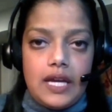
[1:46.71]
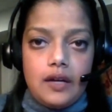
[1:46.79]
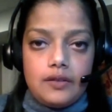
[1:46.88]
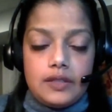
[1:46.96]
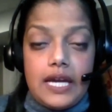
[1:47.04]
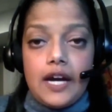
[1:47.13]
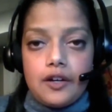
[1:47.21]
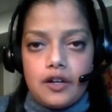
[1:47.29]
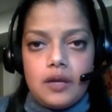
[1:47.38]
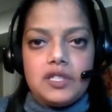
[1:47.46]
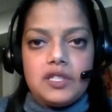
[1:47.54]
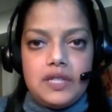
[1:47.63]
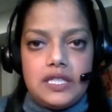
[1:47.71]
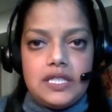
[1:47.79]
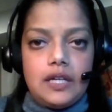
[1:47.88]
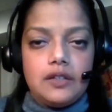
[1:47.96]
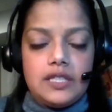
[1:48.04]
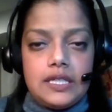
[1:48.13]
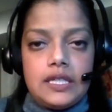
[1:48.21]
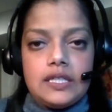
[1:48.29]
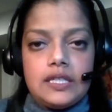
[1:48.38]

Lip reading: The acronym is PTLD.